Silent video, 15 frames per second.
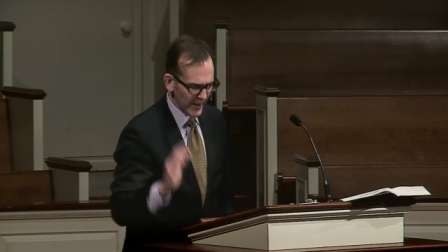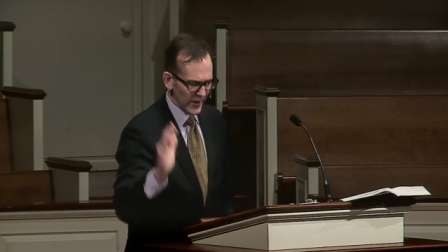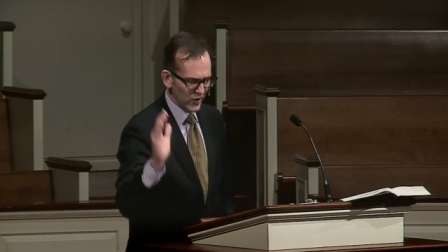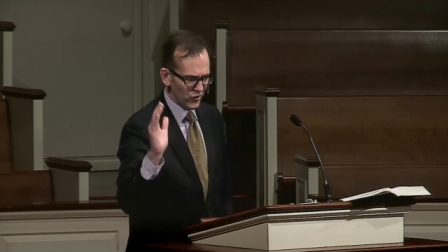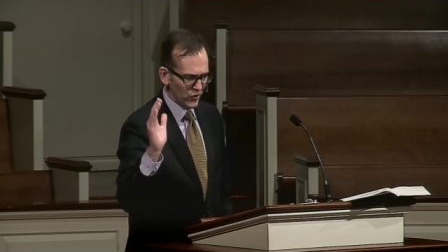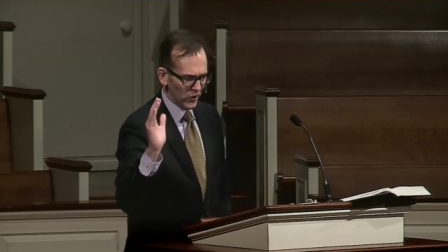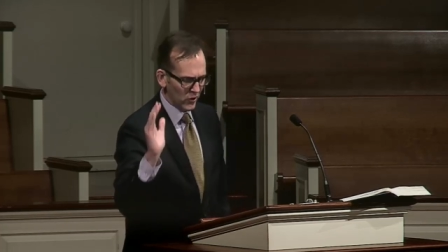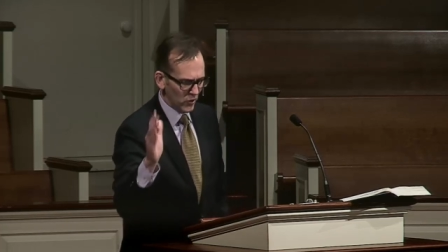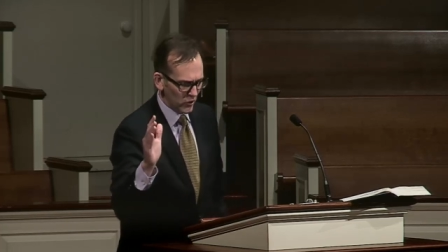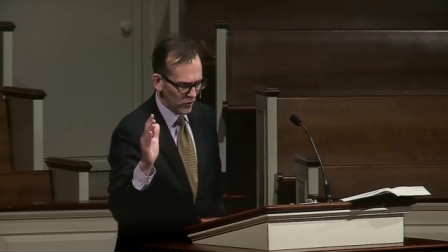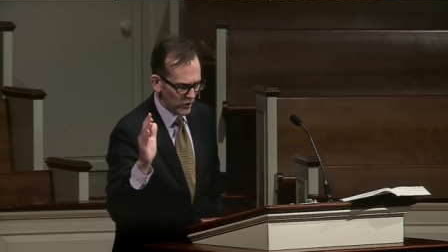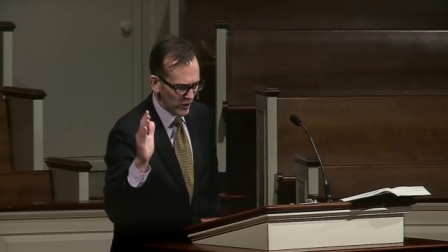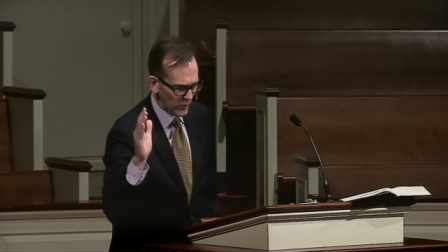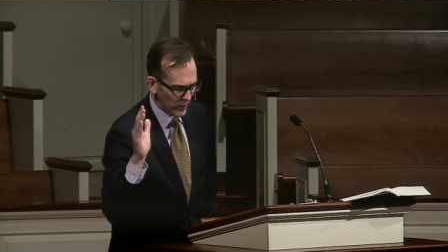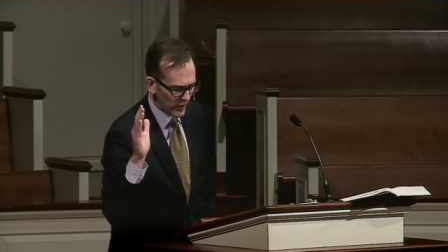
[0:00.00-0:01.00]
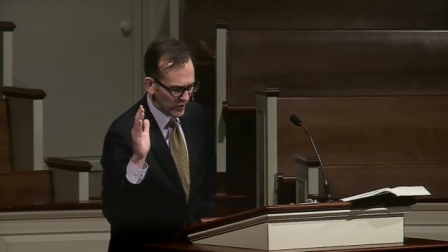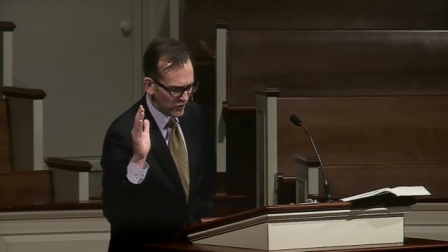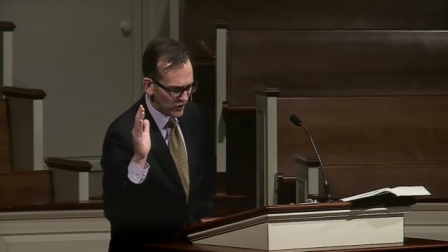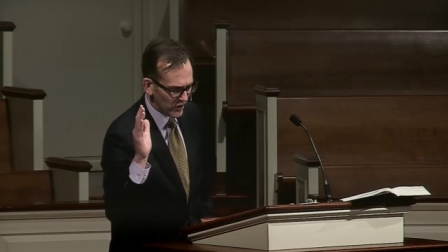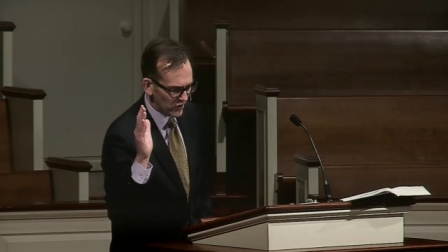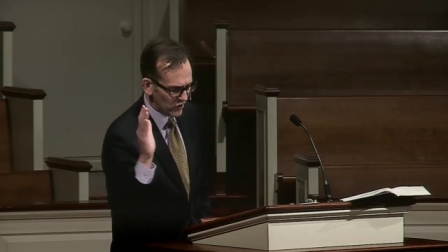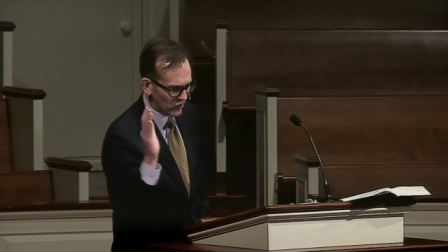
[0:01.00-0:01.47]
Is the glory where
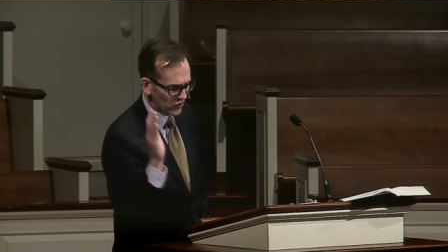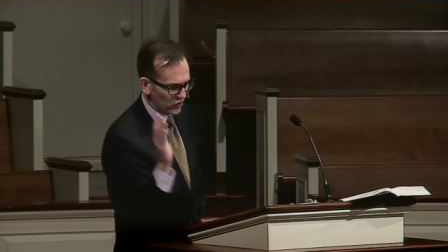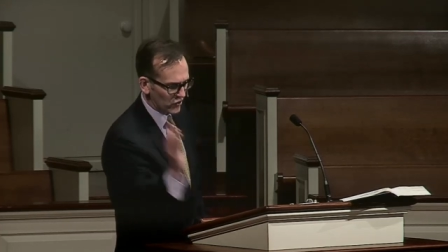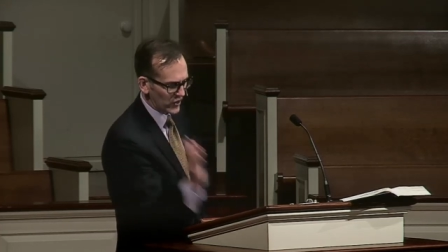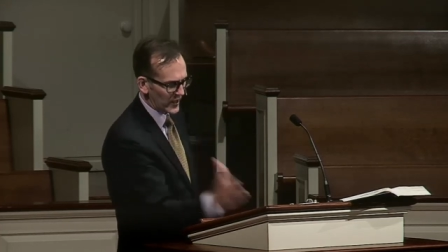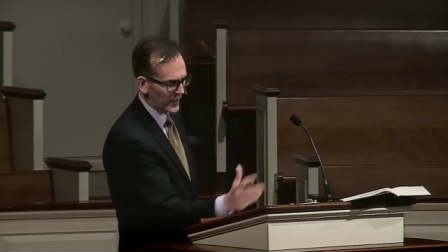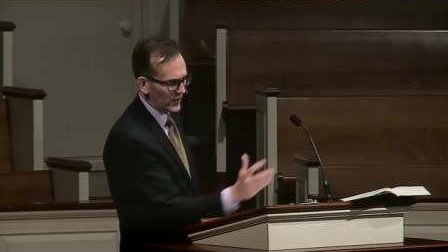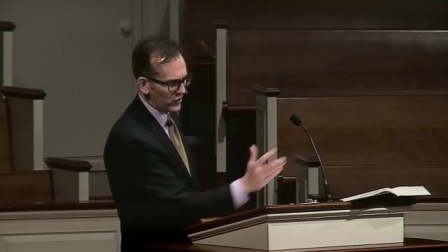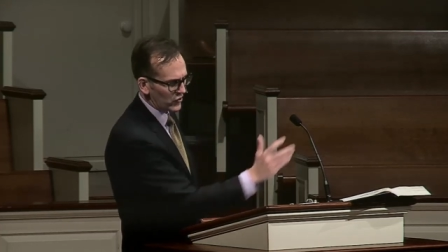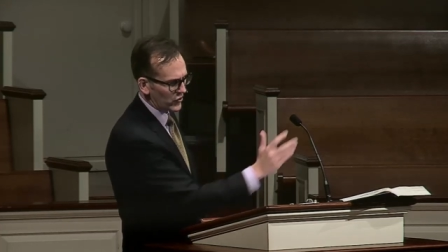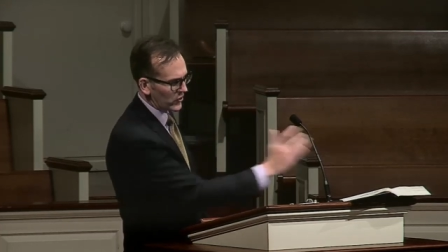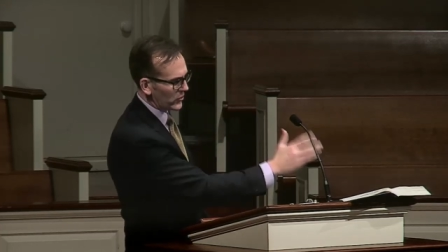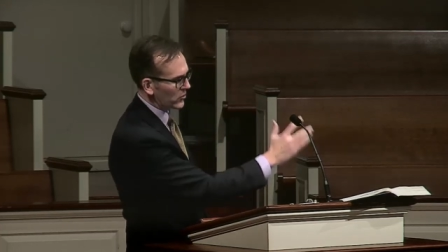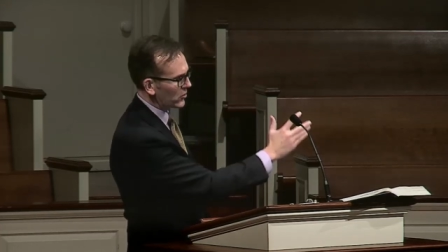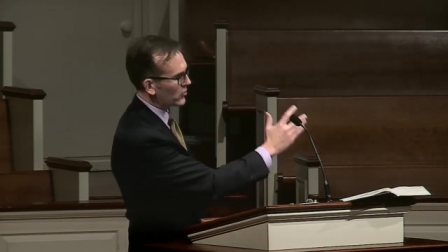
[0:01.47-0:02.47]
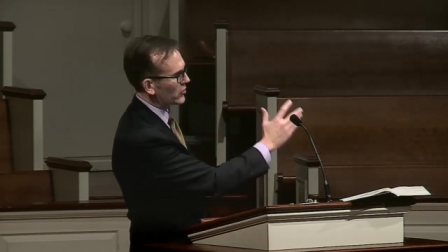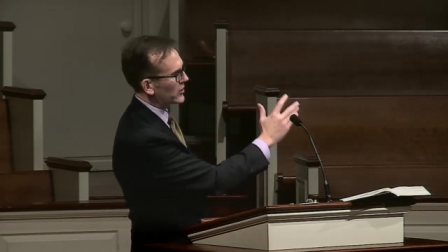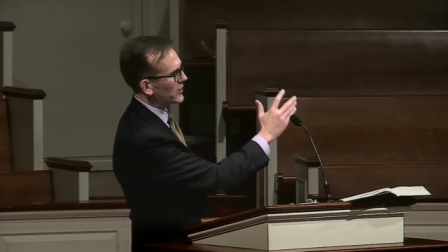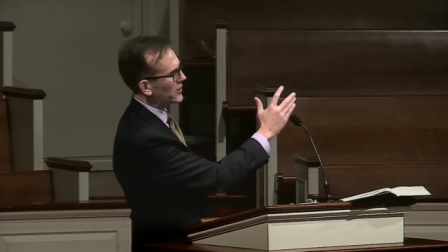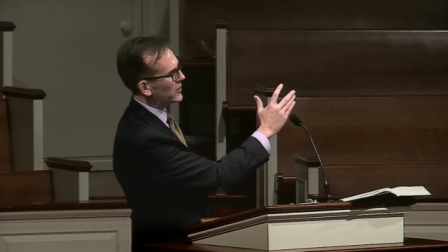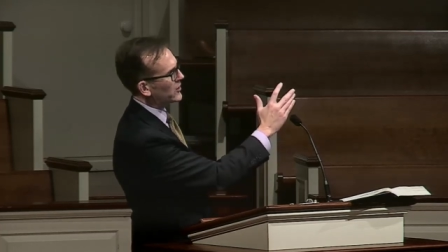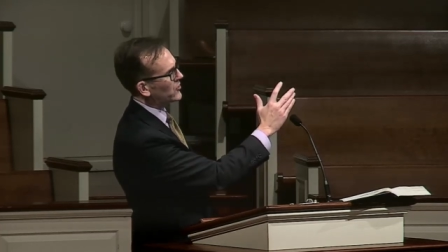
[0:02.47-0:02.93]
Jesus says the
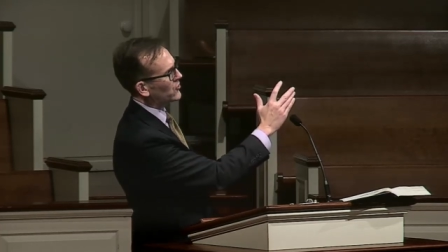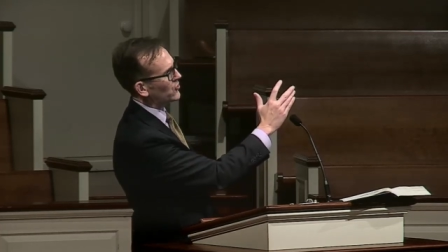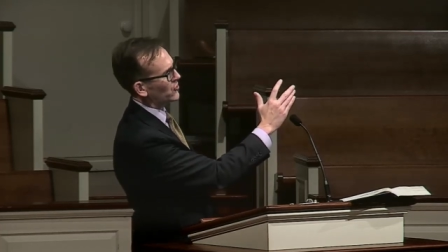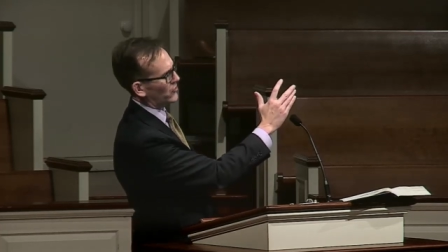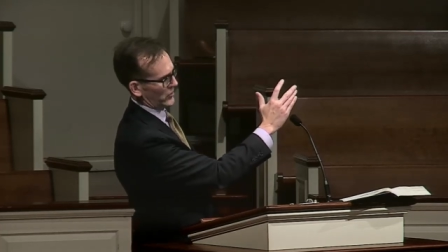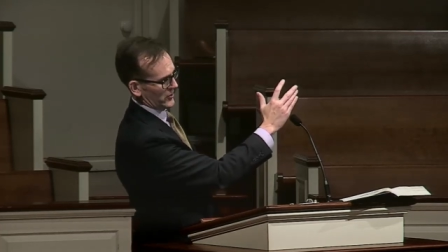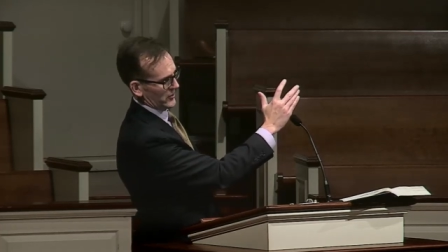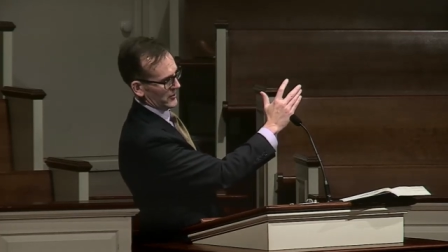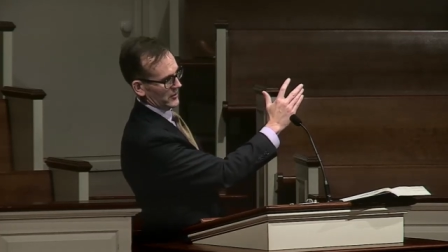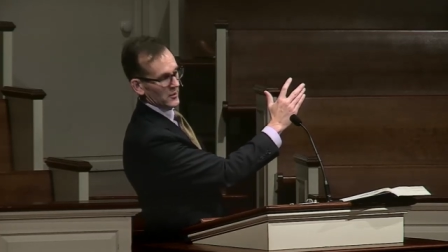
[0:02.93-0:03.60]
glory is?